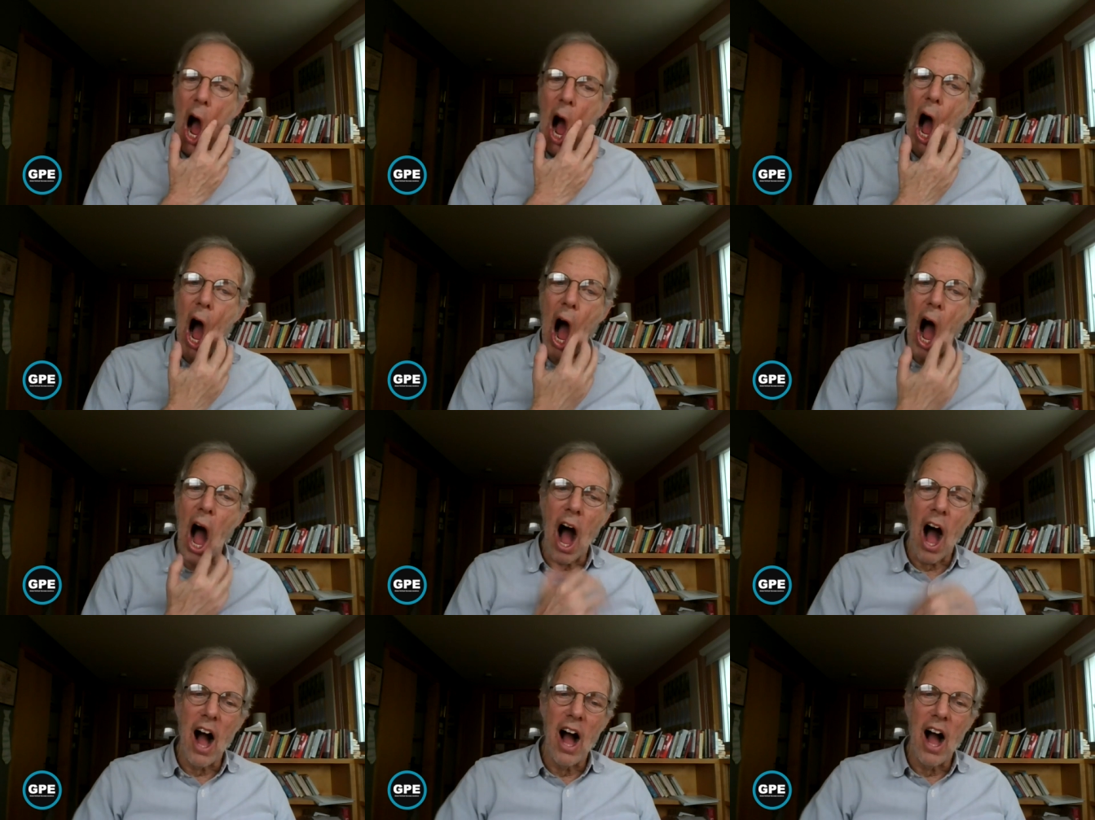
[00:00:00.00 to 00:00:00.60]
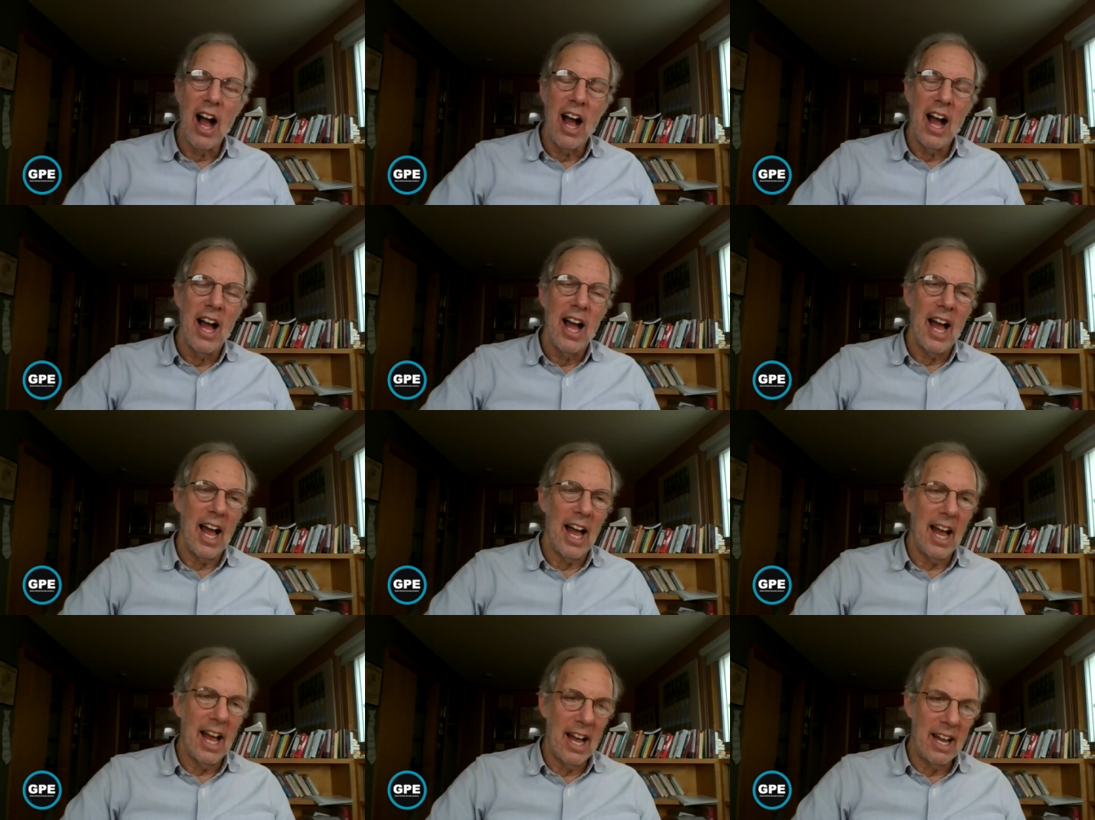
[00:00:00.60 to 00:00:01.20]
uh,
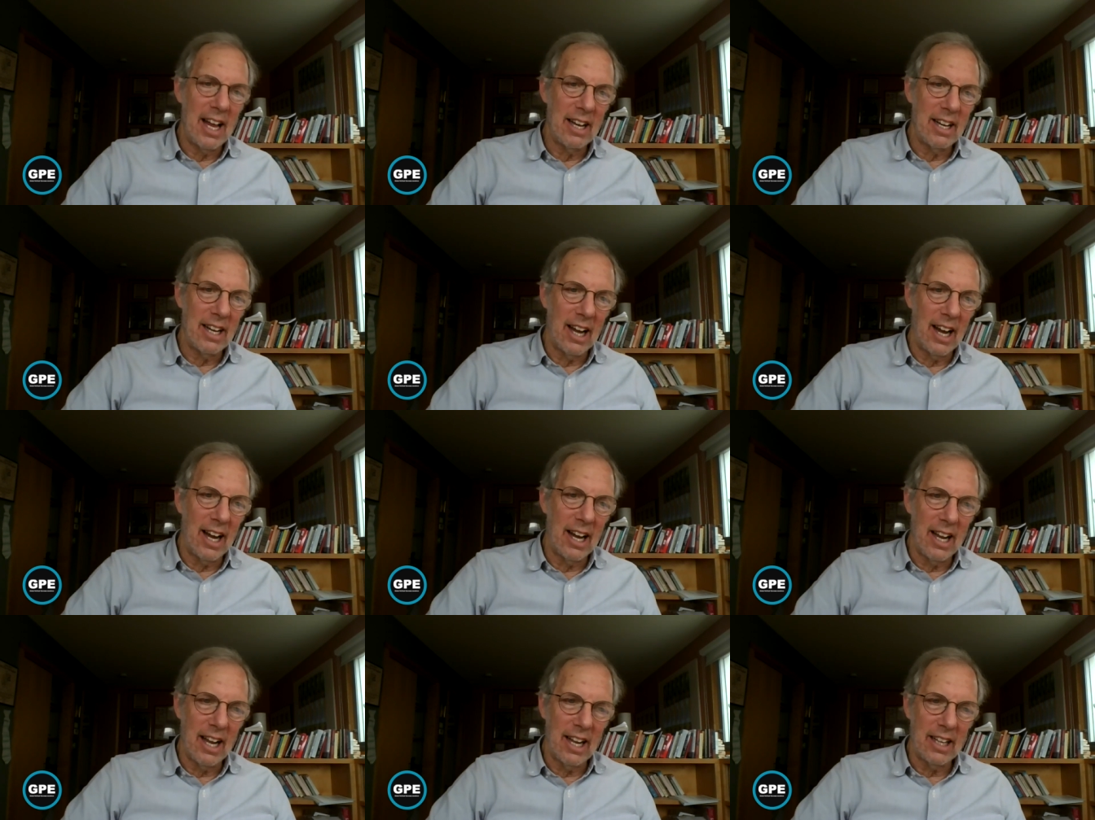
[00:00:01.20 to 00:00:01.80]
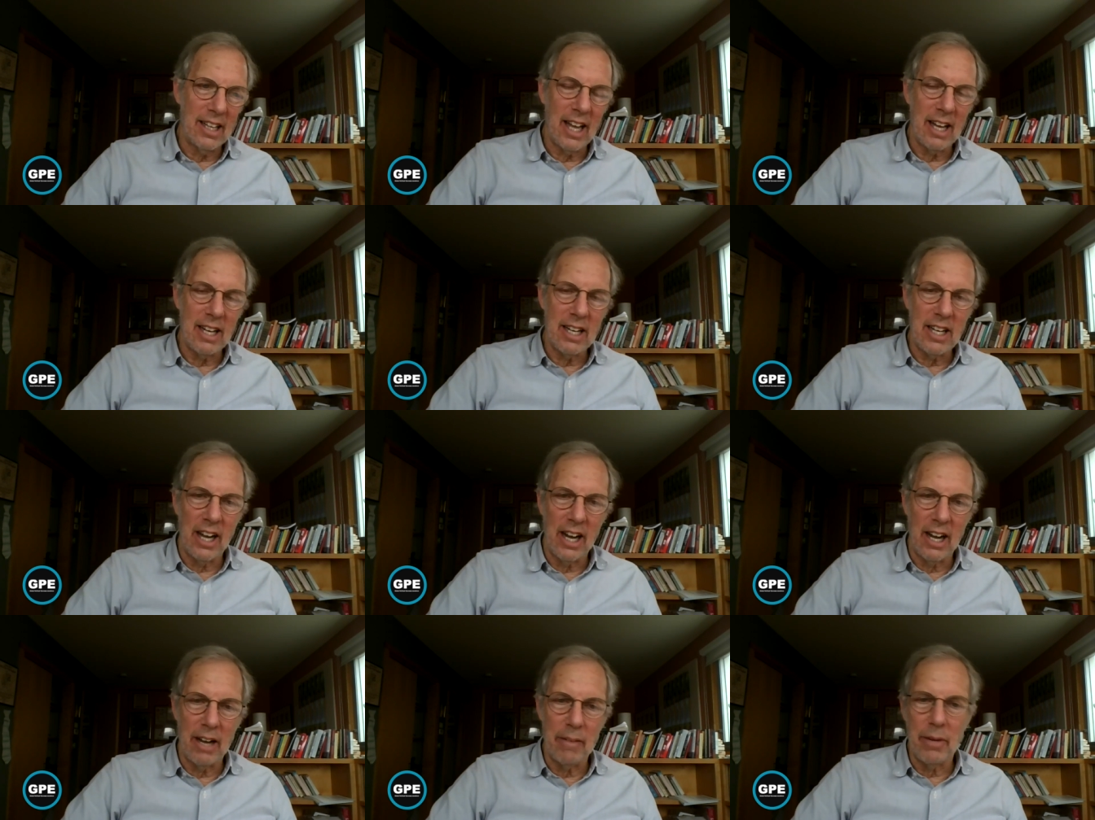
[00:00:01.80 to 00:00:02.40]
and I, at that
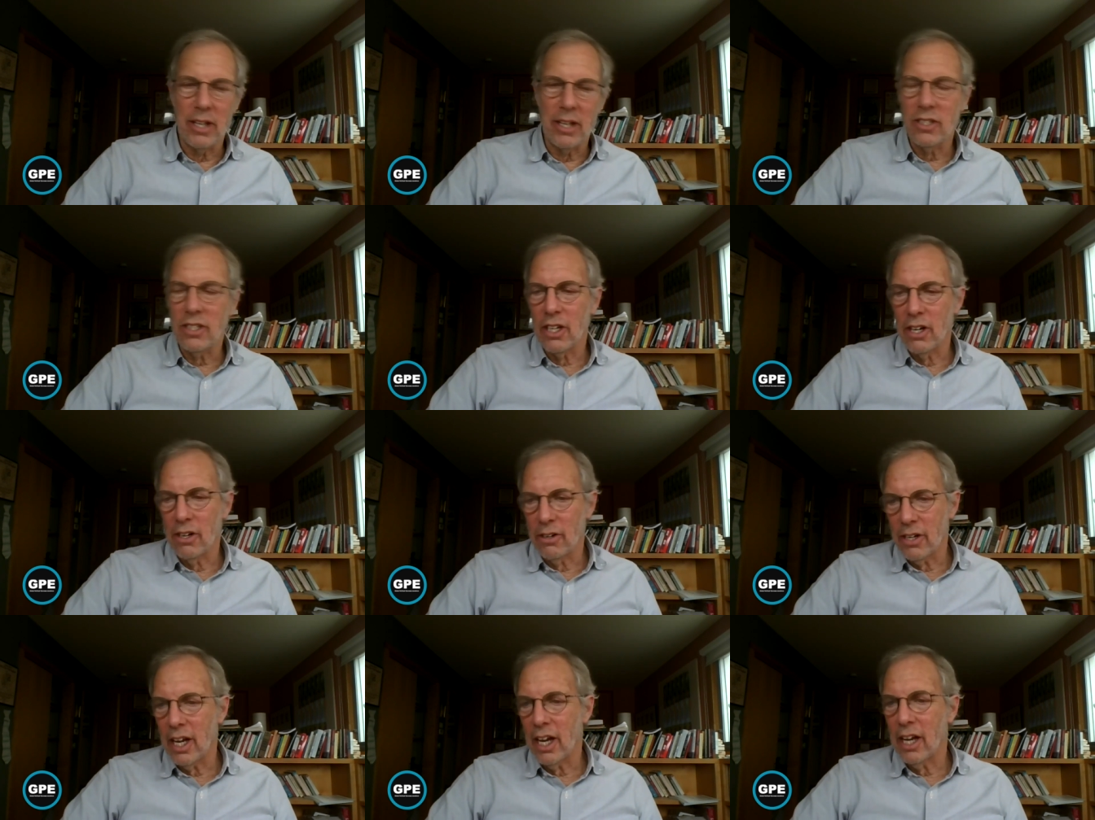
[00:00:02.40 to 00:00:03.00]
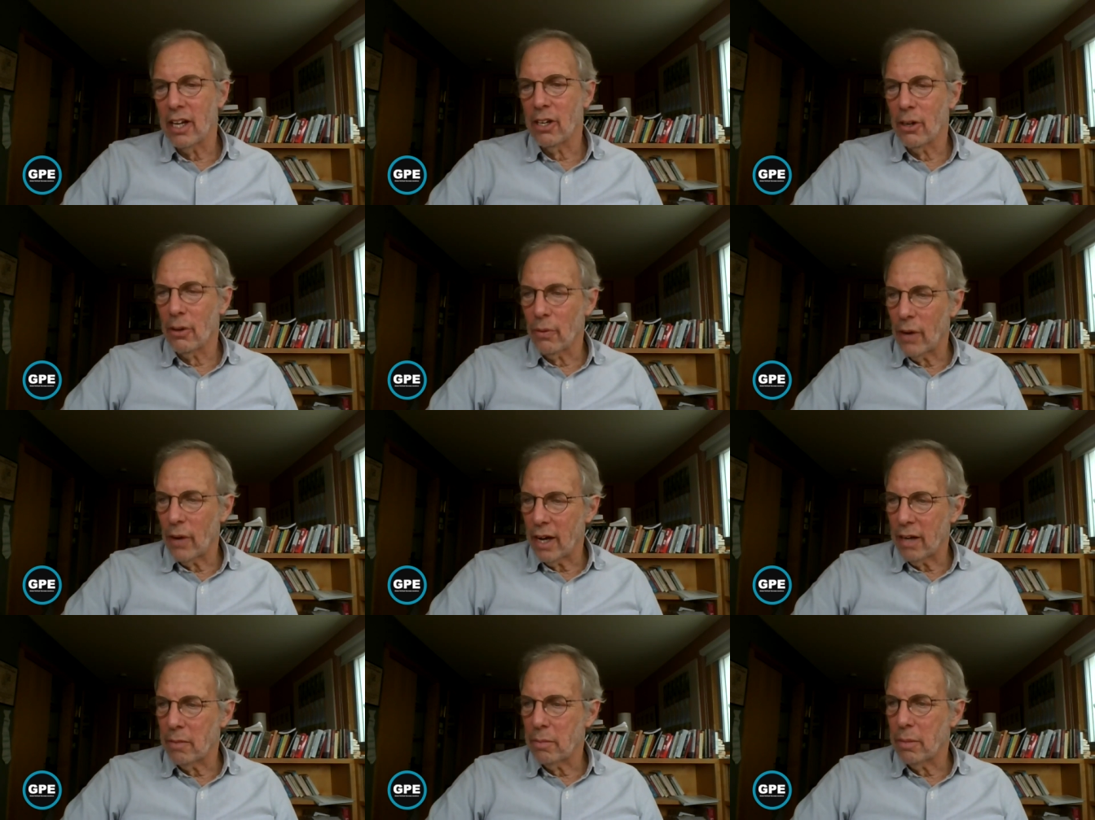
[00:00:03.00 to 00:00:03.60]
time, I said, okay, you're
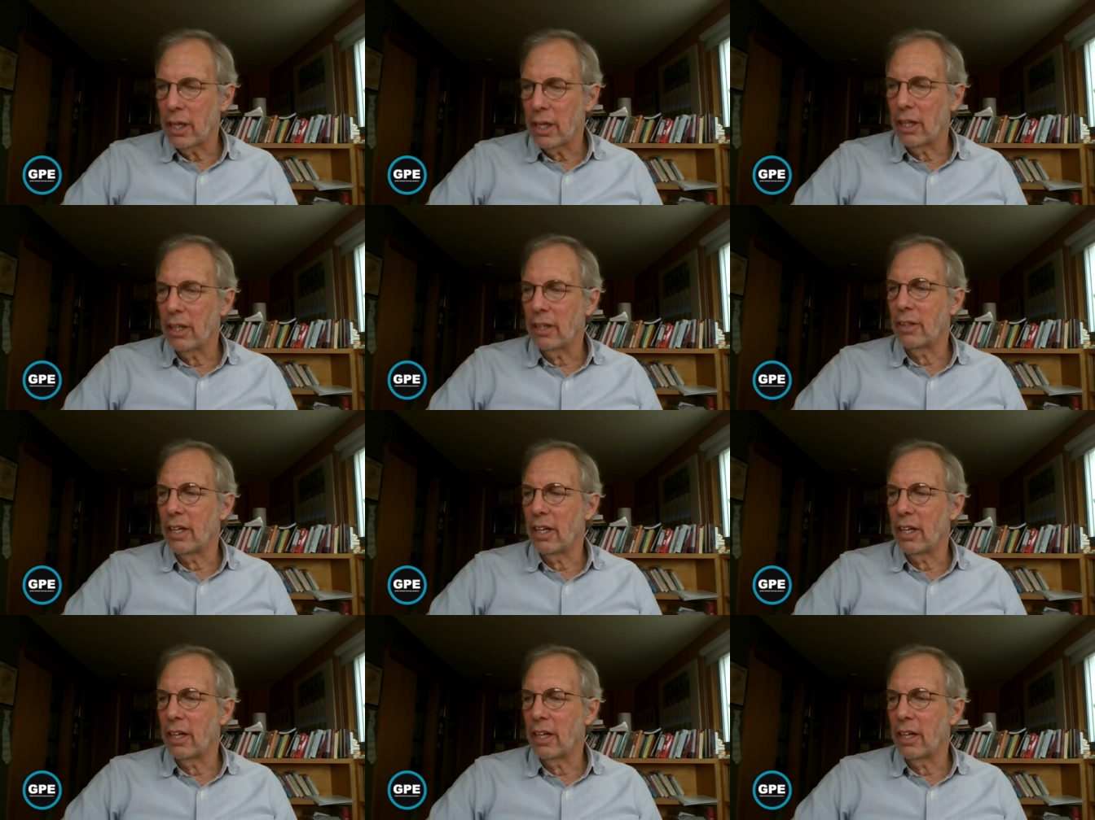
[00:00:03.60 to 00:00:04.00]
right, Bill.